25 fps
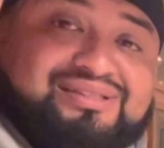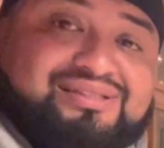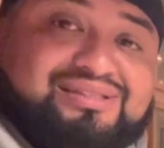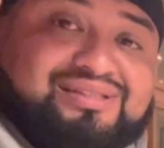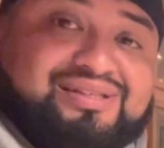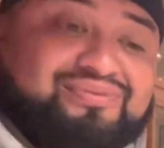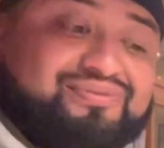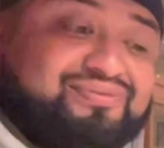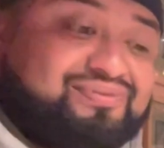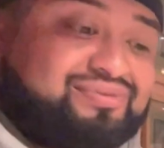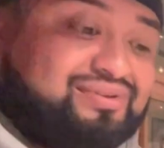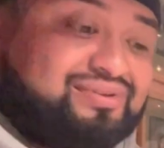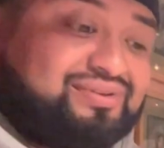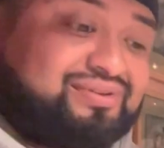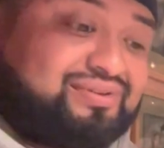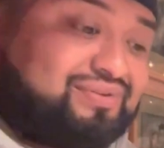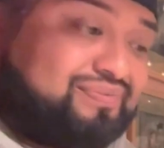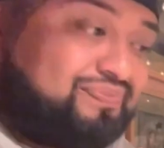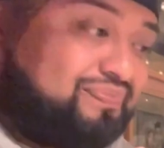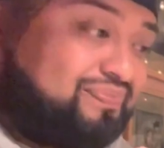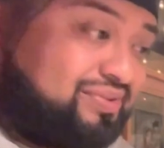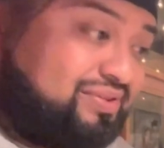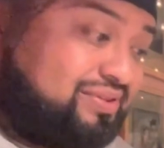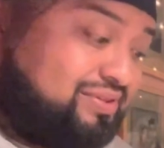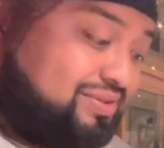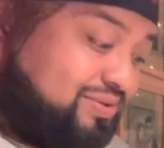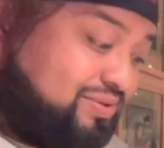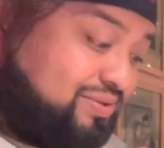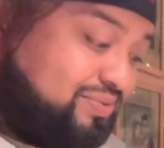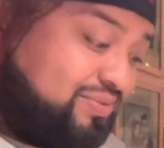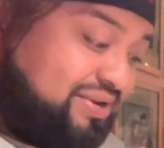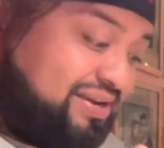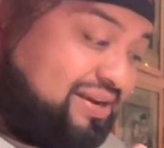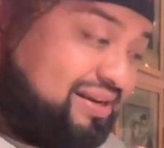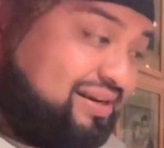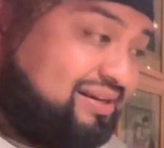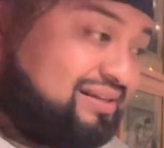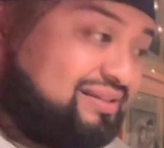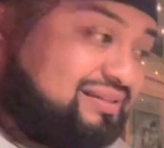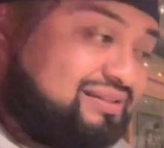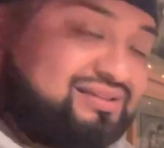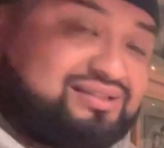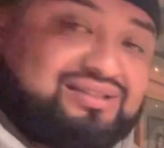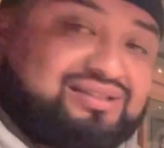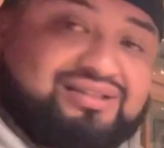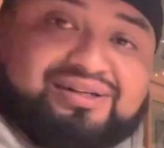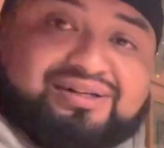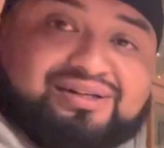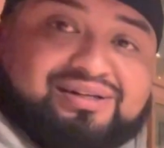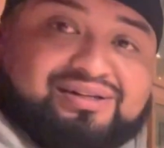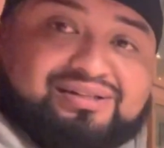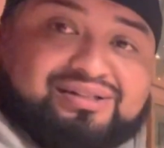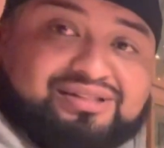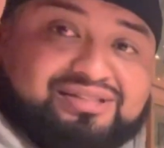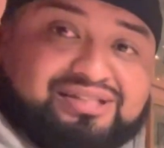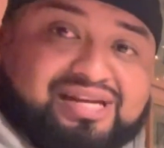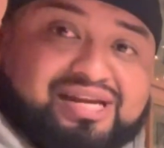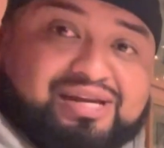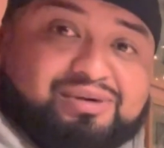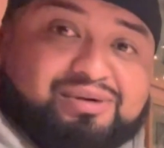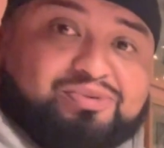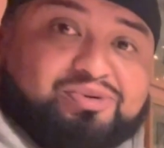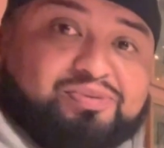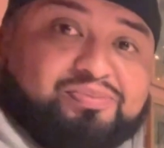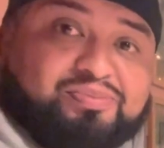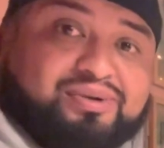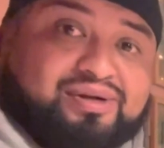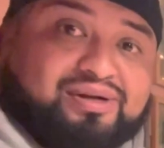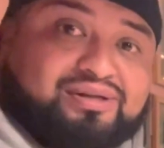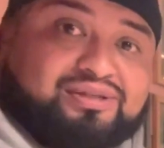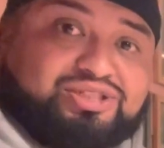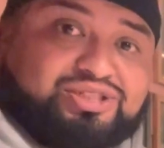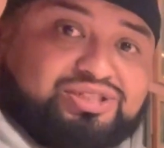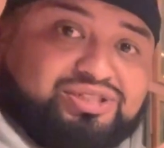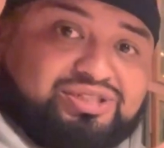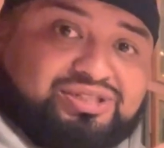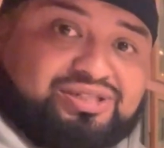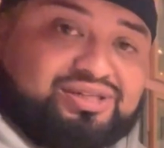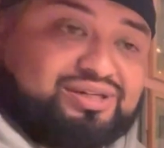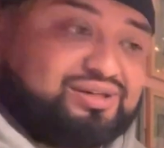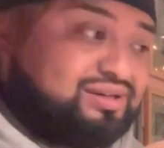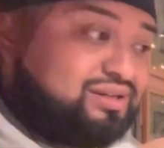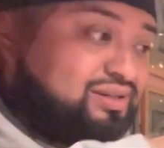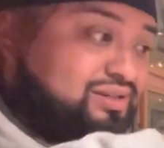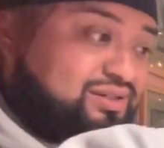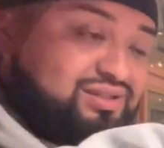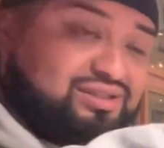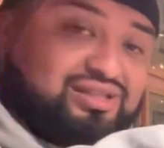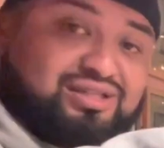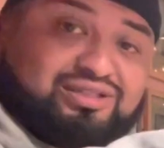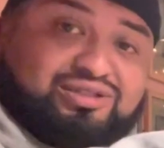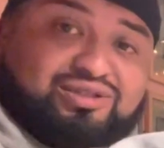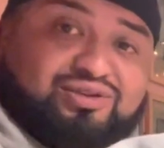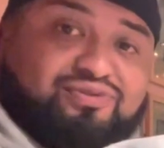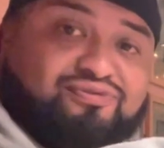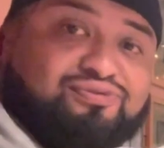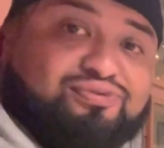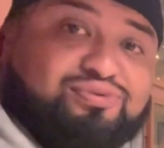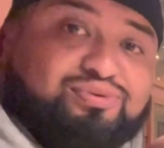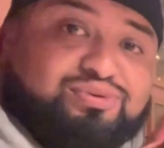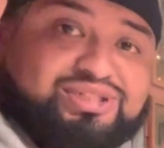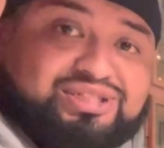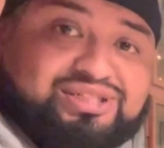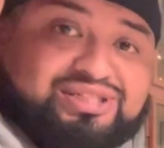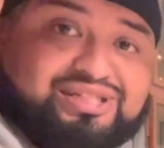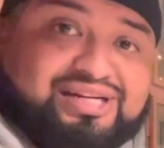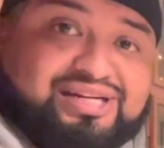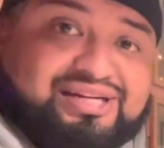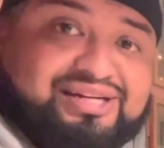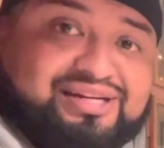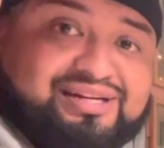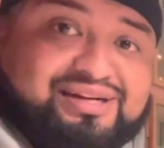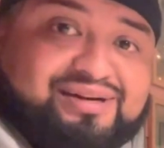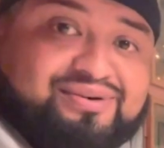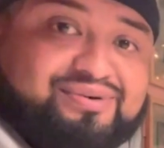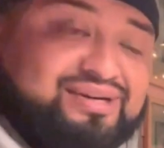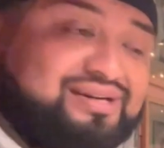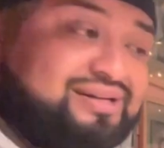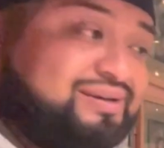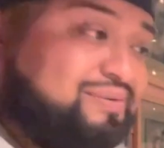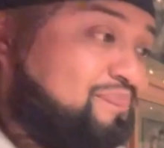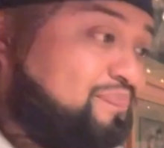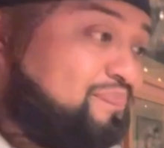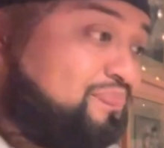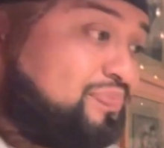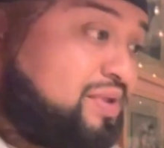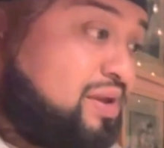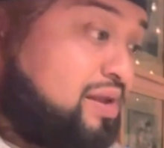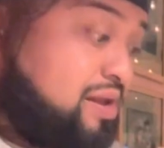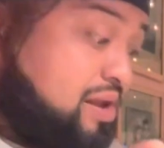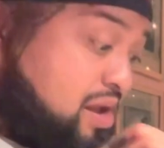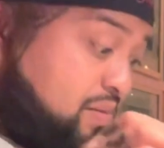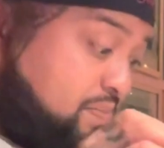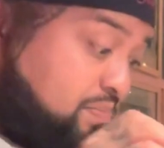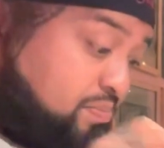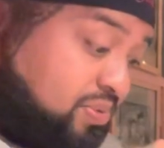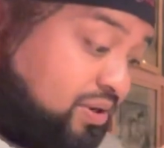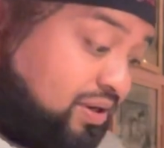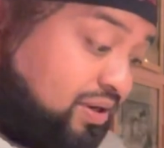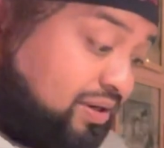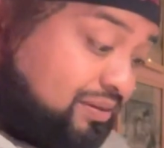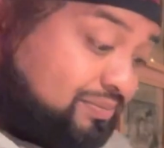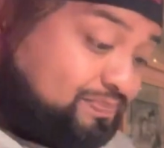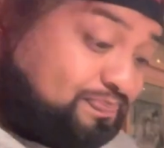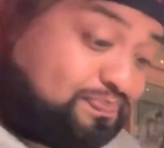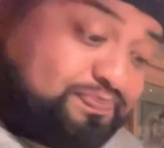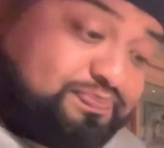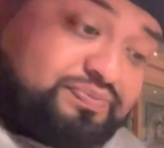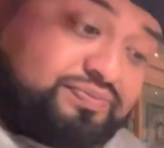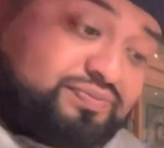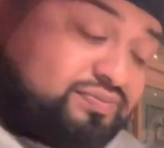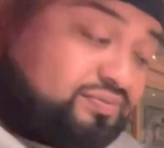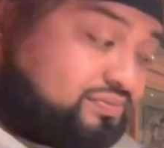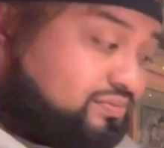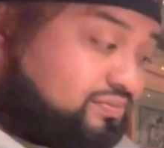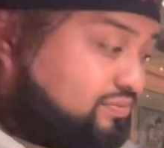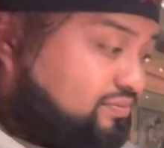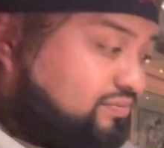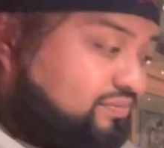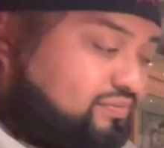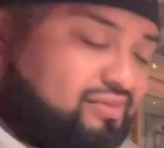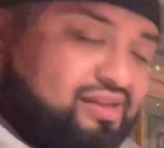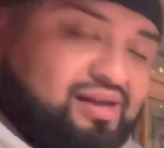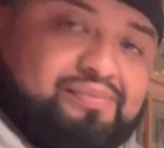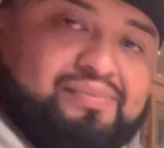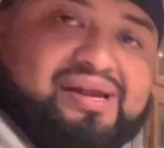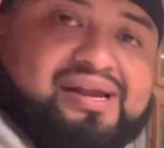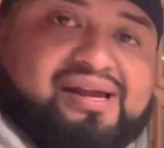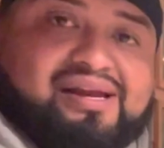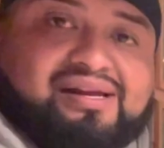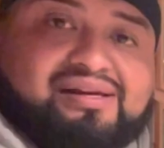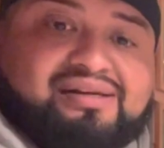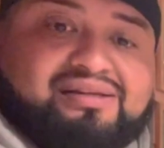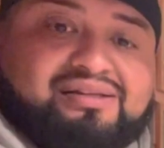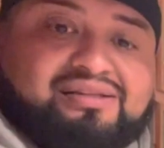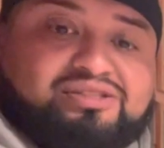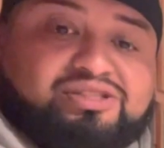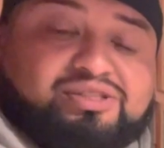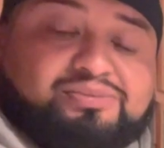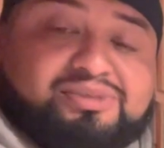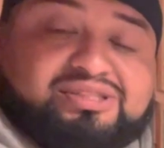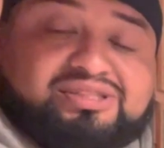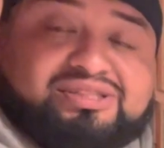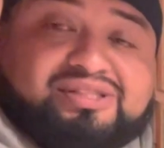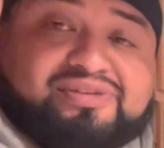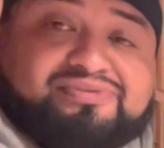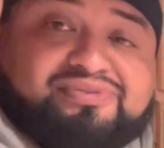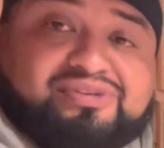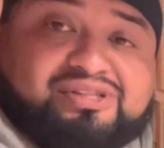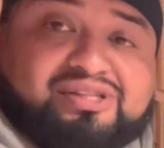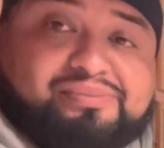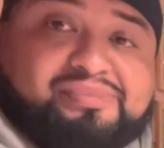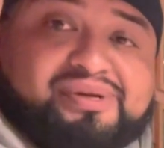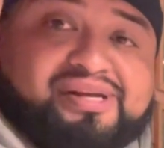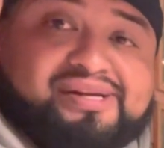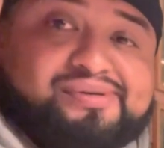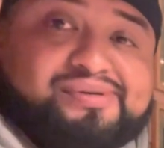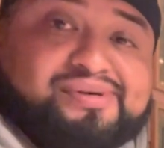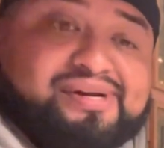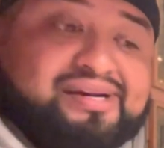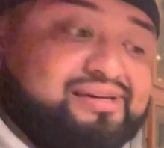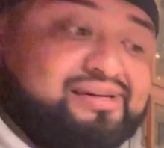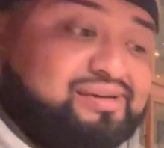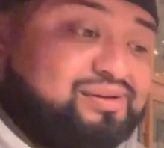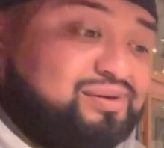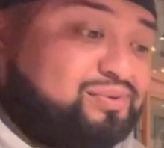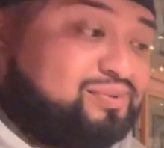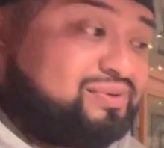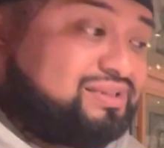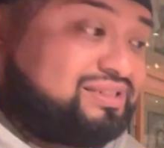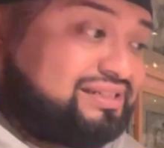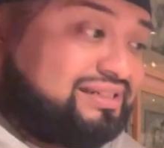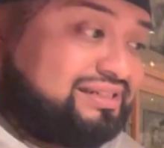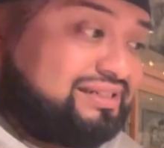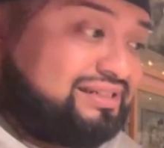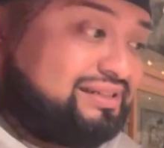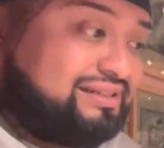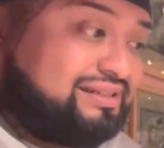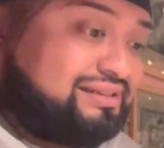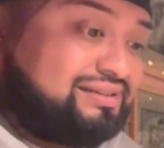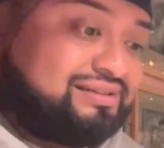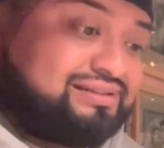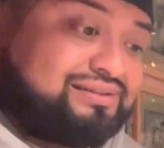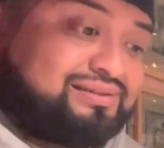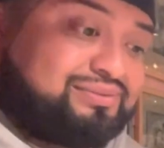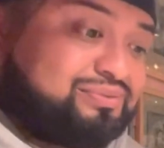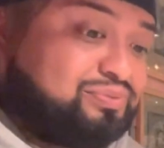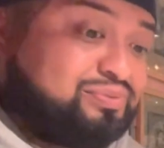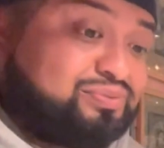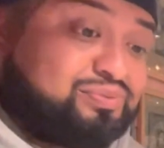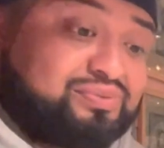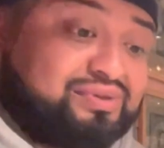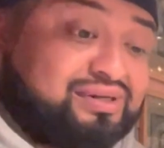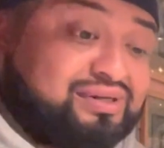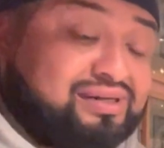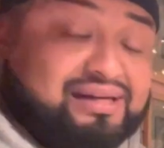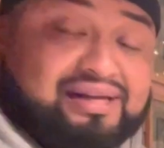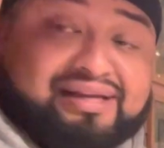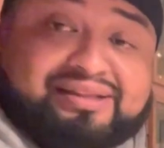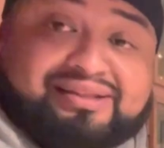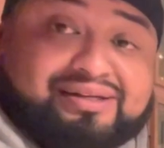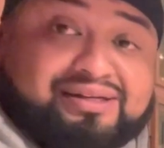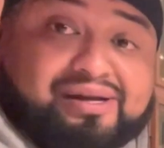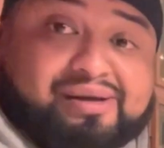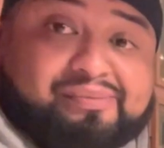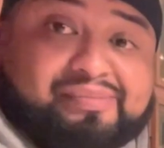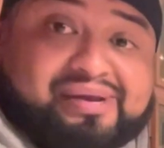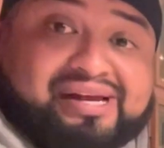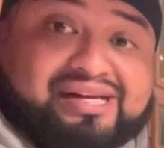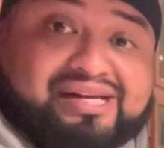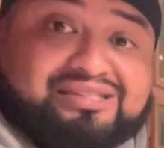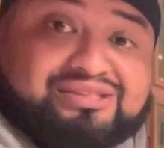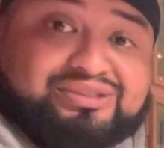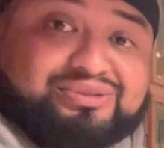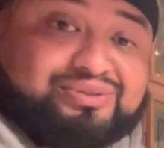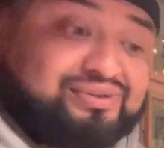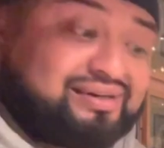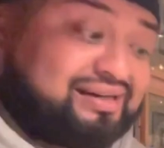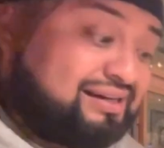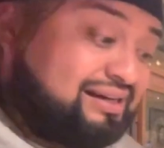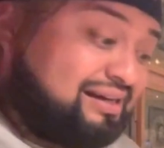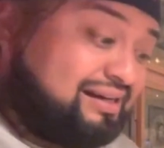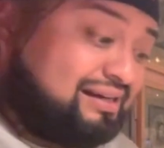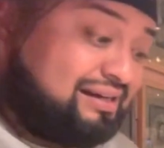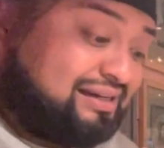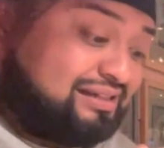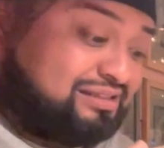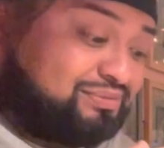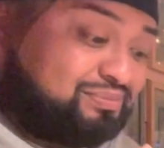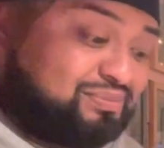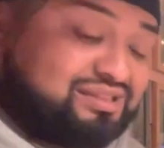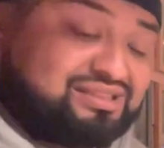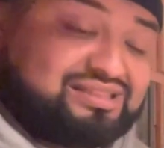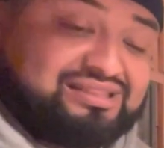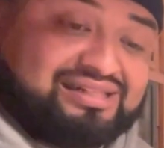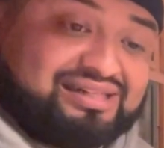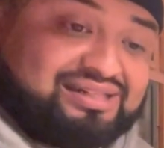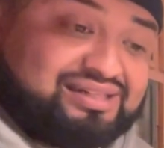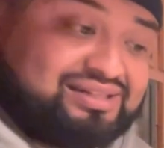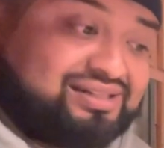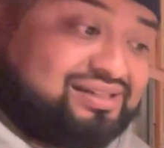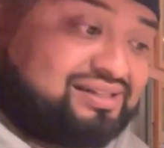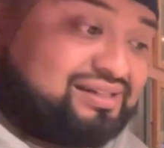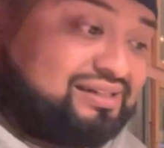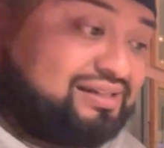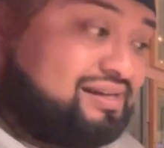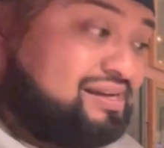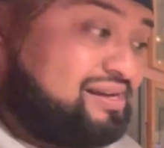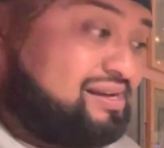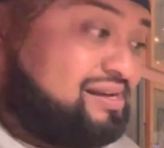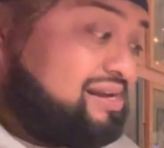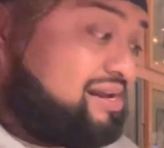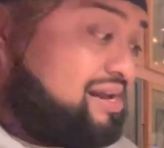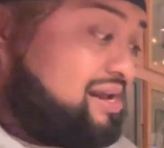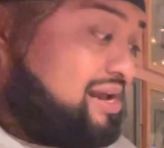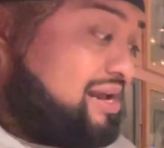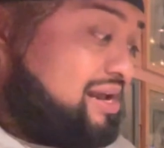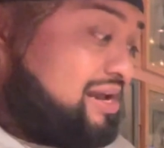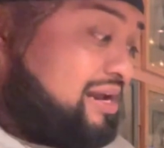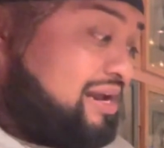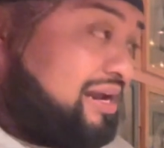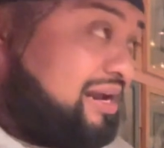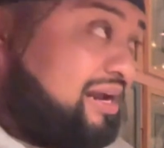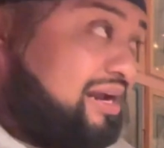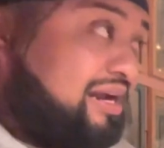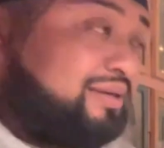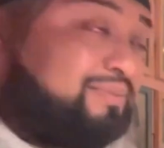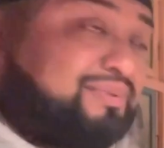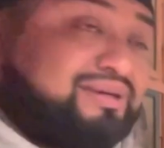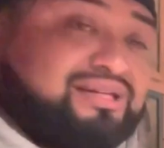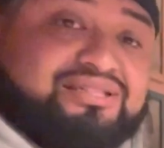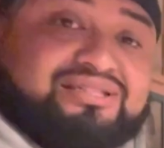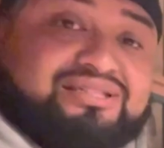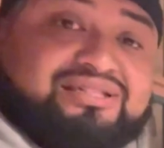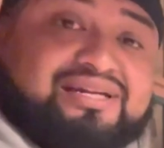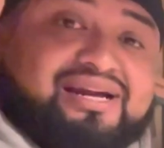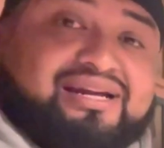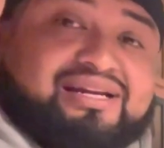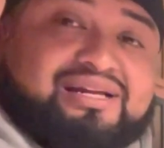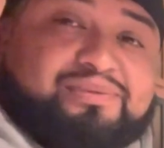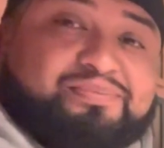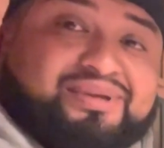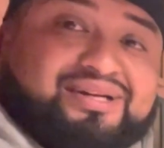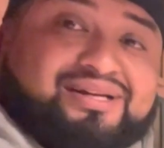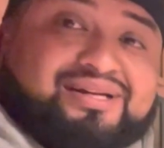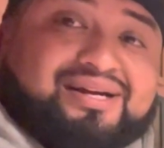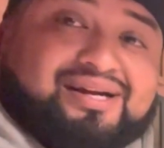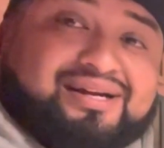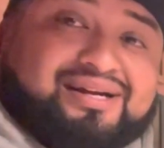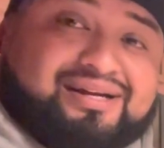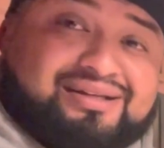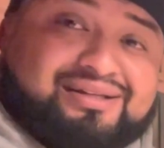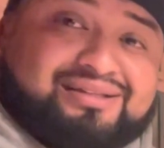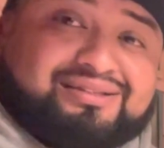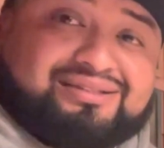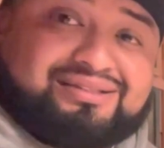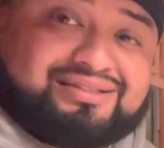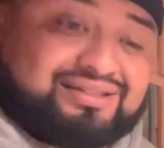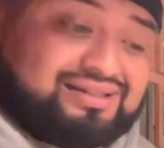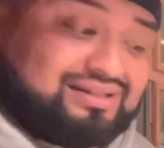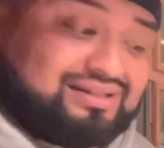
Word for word: of the way it is, the table. But she's here. That's her food. She's eating already. But man, so much stuff on the menu. I didn't know what to eat. I'm gonna have to come back. So I got as much as I could, and I'm excited because